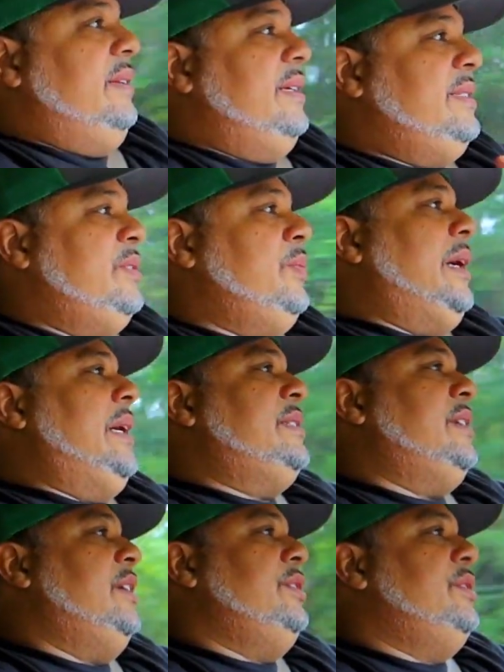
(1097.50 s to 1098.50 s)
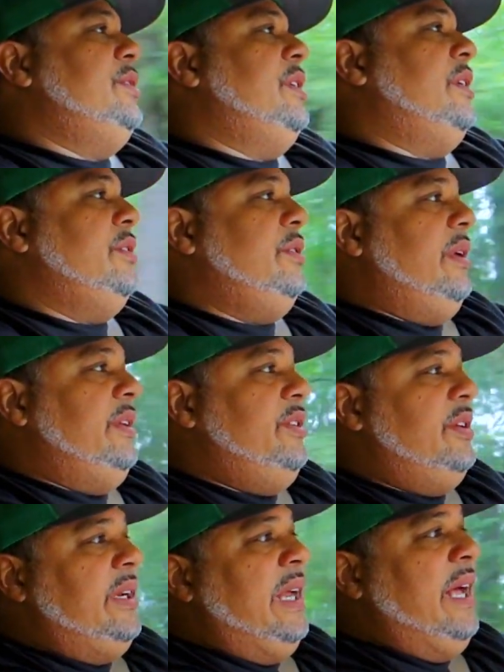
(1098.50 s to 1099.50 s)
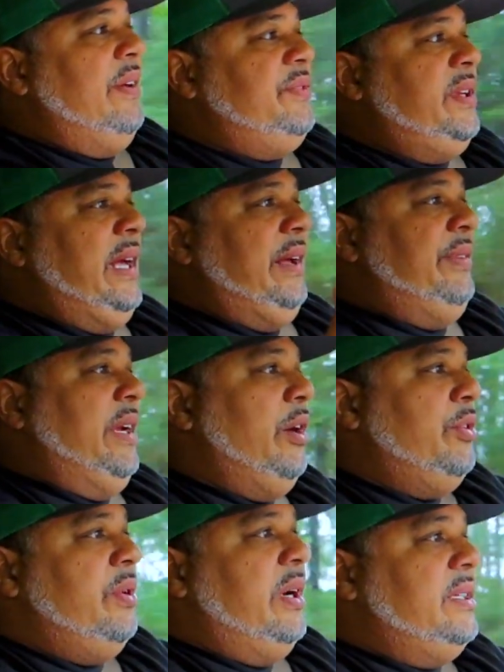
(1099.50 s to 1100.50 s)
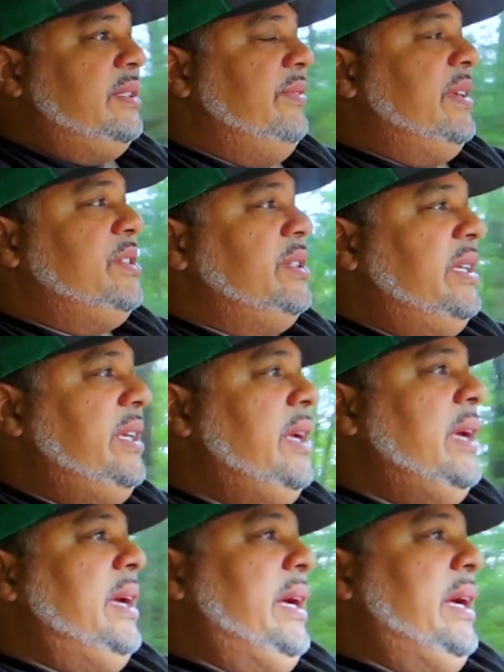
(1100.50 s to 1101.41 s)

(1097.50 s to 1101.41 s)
This is why I tell you, you know, you're going to have an outcross eventually.